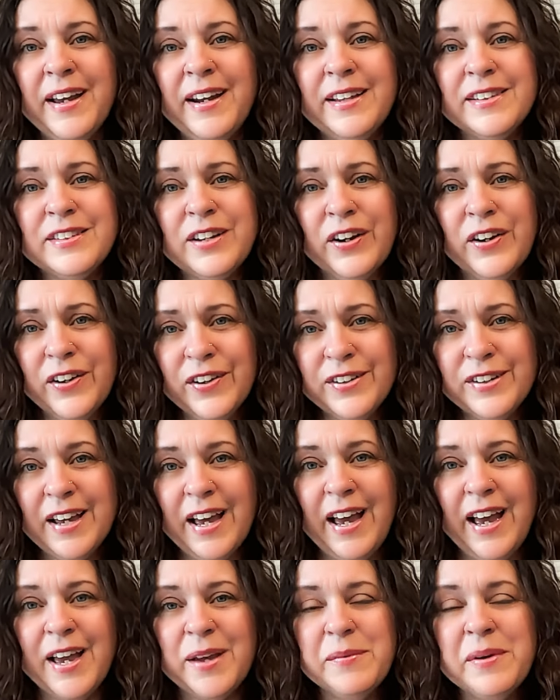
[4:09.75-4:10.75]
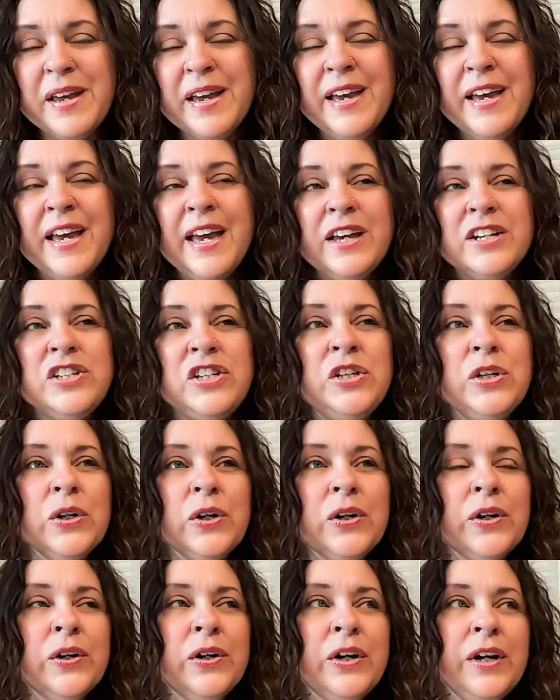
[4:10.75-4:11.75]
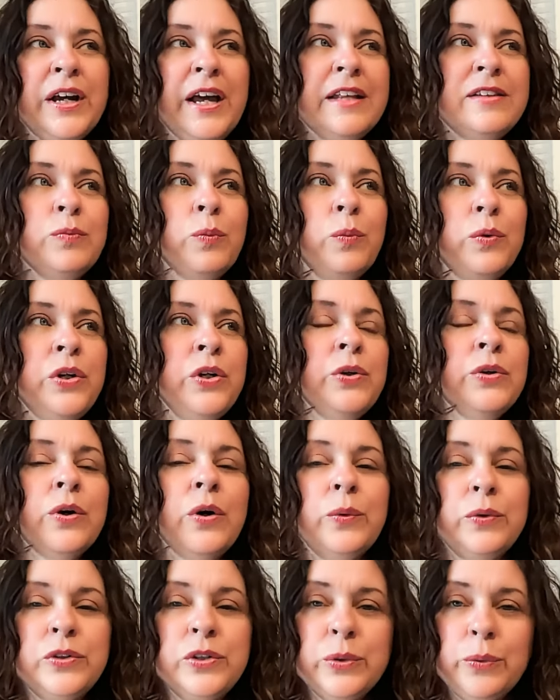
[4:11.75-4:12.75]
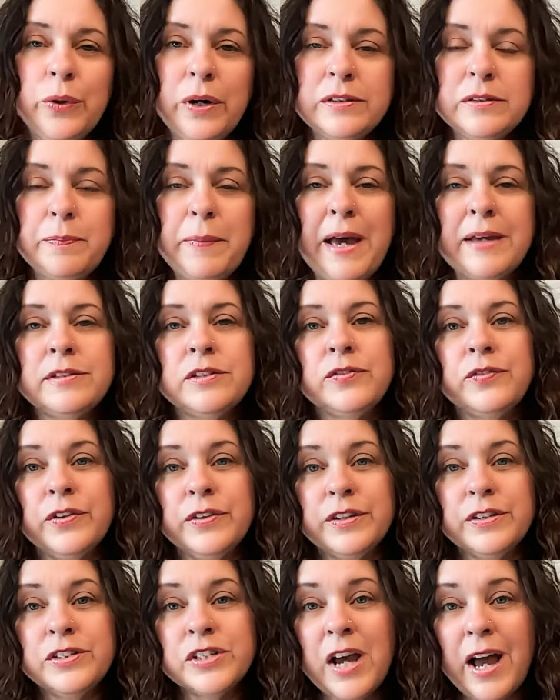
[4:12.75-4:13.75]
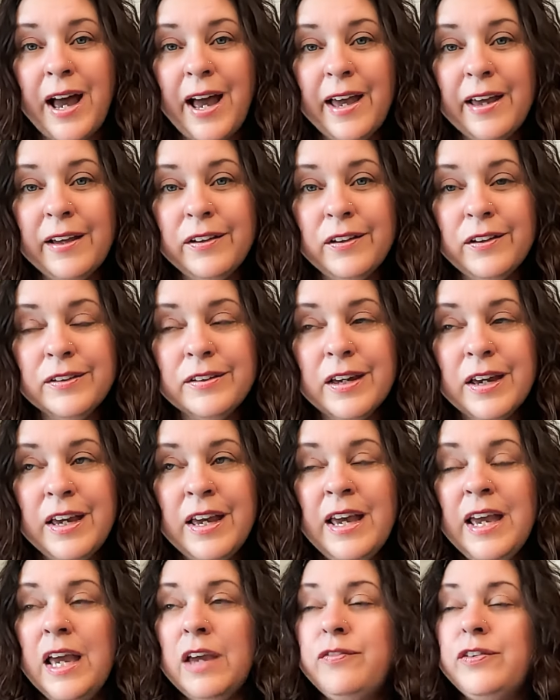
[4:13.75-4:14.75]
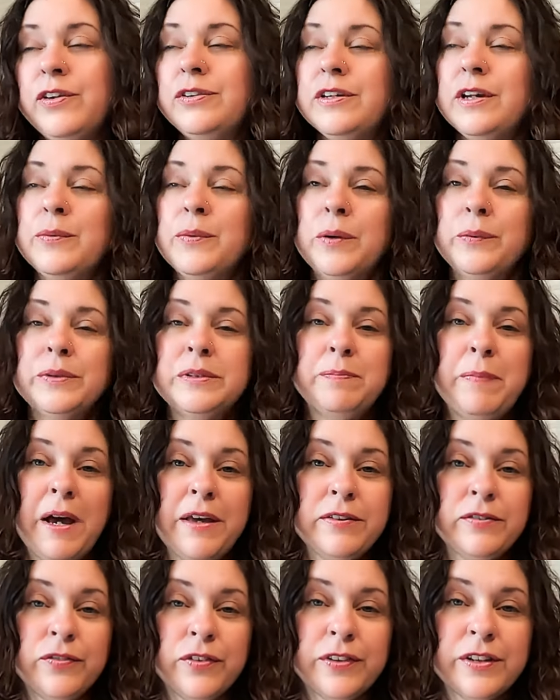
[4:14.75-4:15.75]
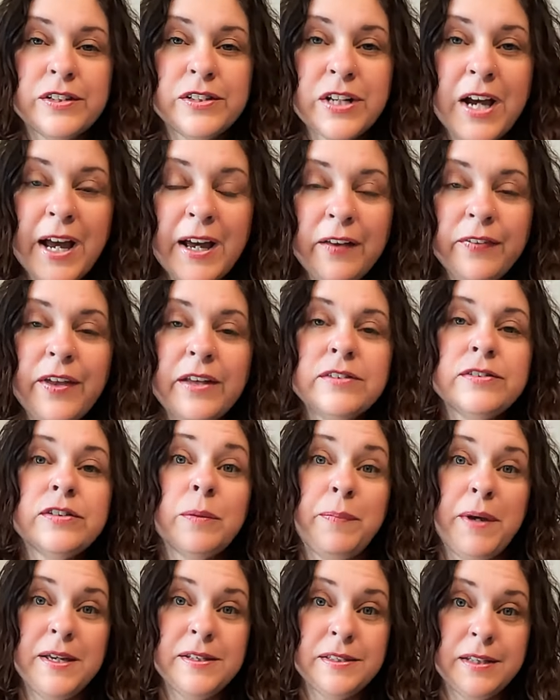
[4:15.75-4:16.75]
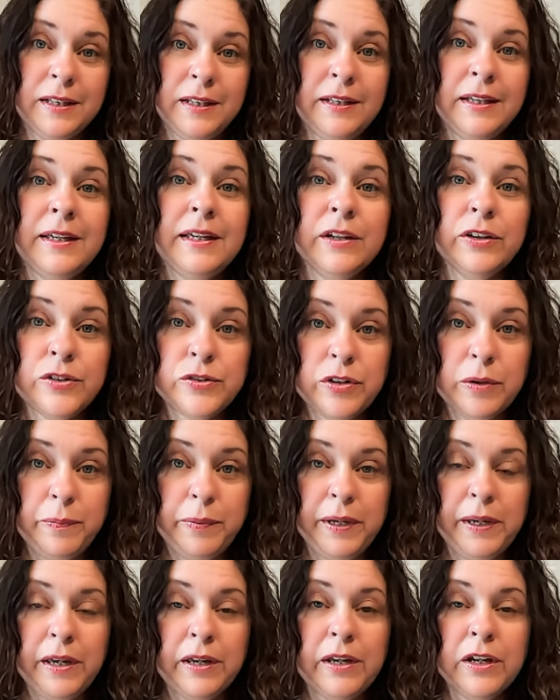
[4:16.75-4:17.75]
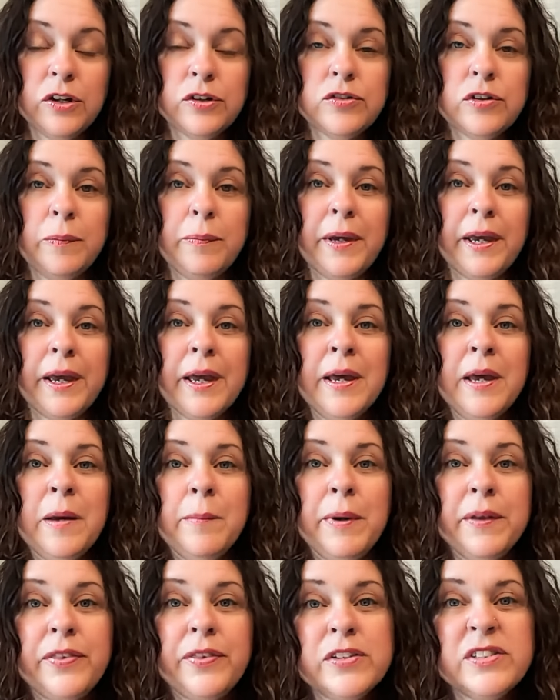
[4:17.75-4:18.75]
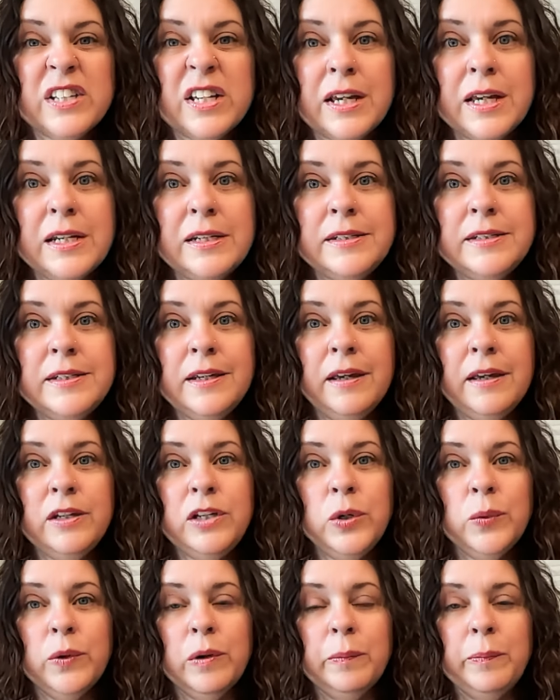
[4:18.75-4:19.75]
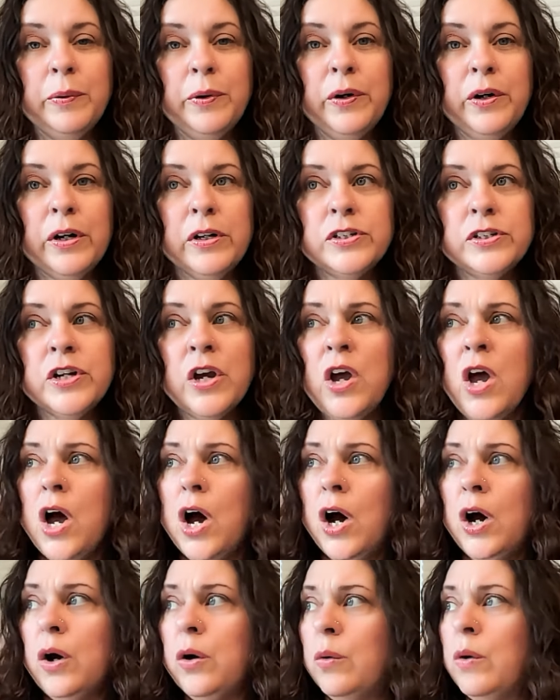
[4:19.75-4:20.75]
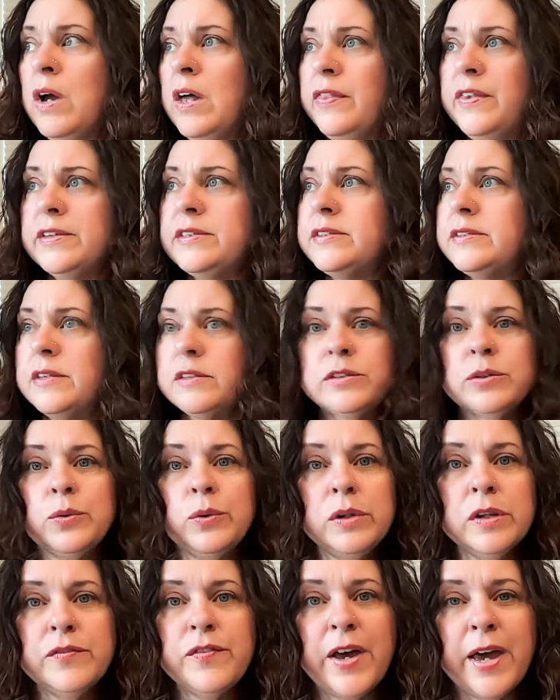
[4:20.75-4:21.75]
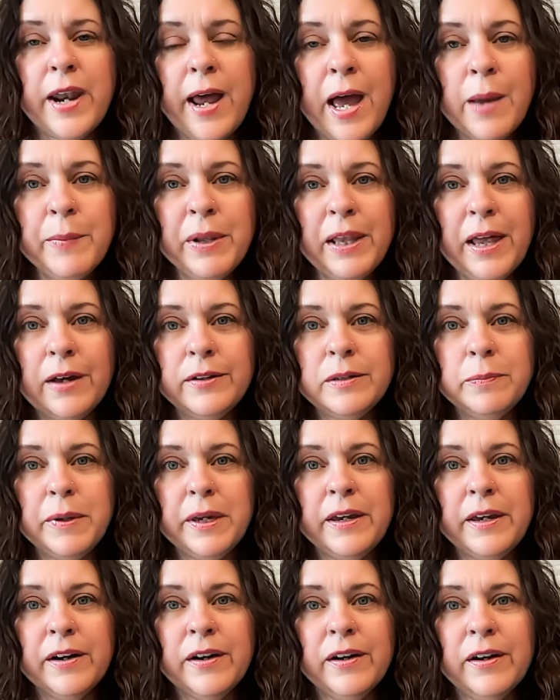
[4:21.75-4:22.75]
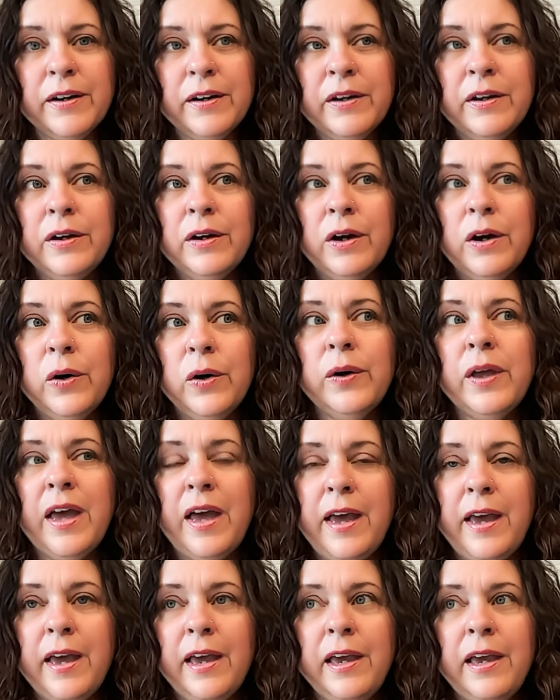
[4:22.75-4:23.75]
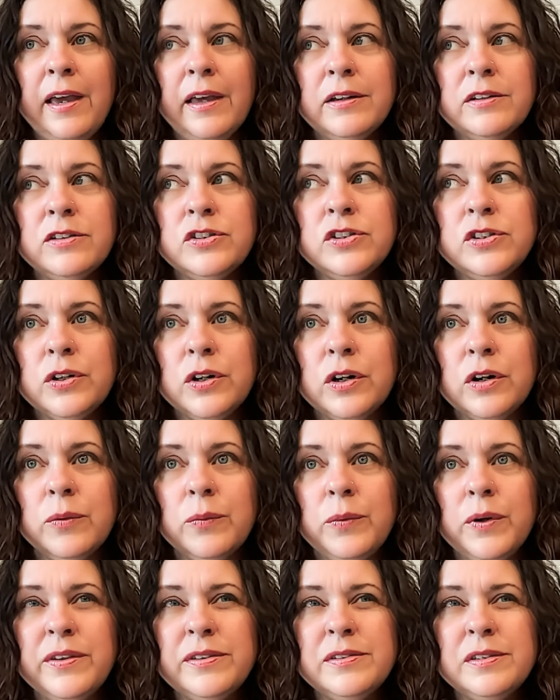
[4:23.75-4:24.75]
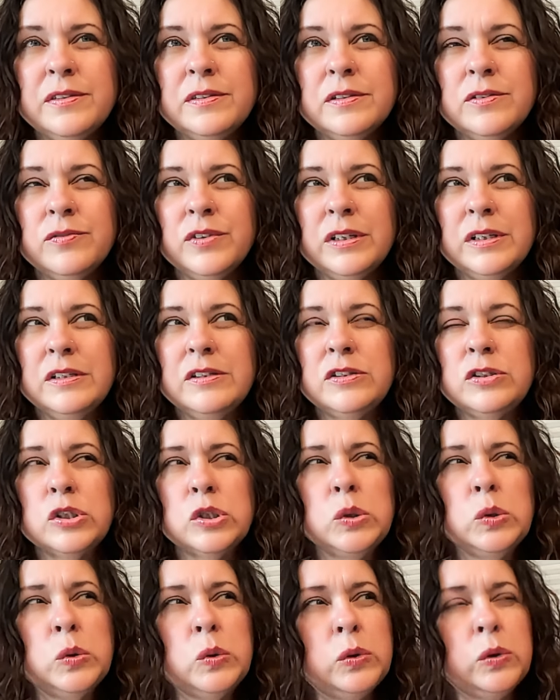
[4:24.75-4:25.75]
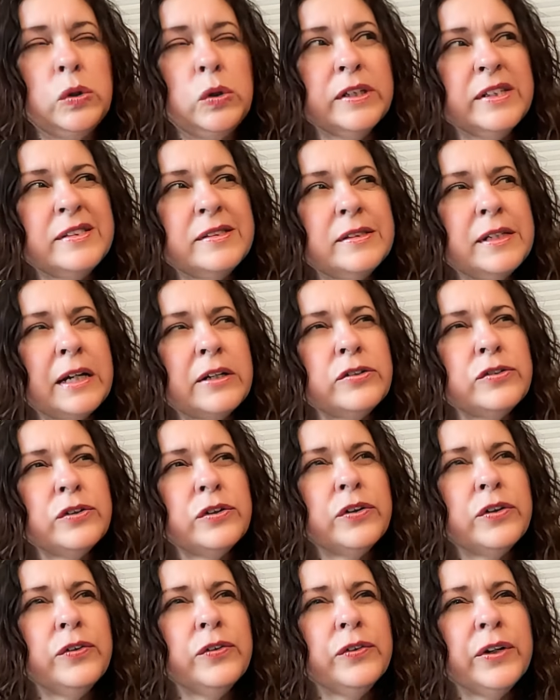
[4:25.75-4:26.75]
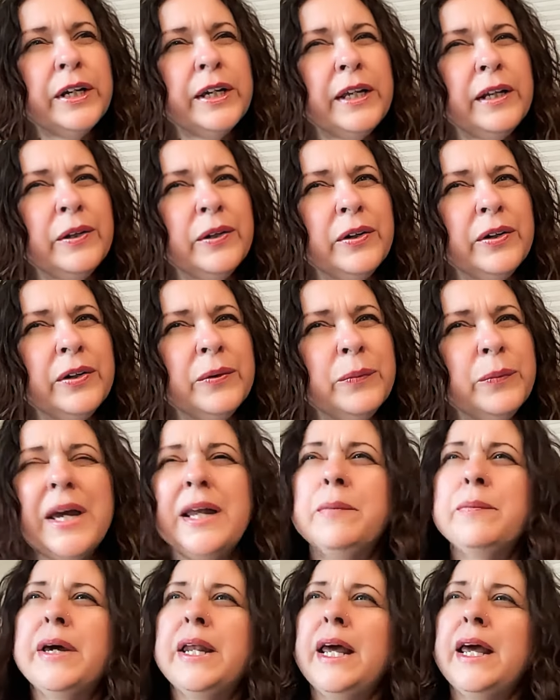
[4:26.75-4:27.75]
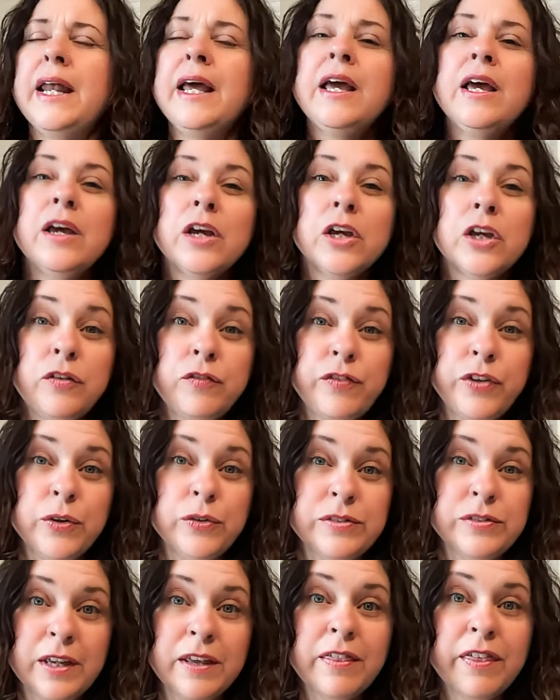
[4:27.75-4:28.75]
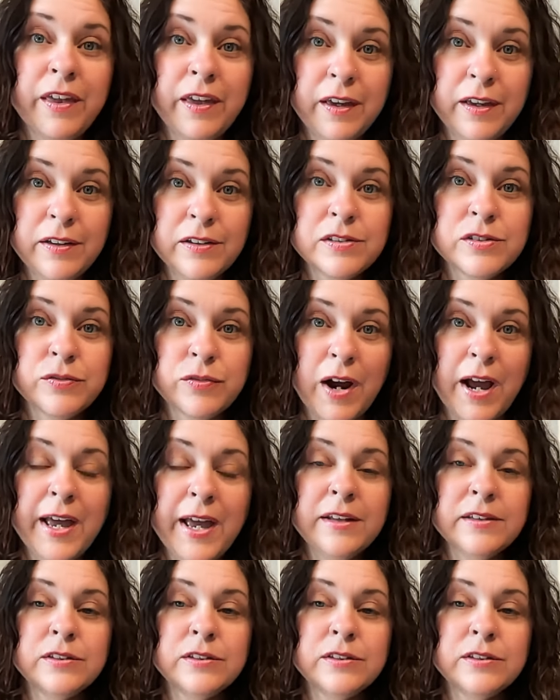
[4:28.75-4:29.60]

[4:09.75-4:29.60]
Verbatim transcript: It's her time. You're it's you don't do what's best for the child. If you did what was best for the child, then so basically guilt tripping and guilt tripping, but there's a continual push. Oh, this is a school event. I'm allowed to be here okay, sure. Well, this isn't really school. This is extracurricular. Wait a minute. Confusing things, right?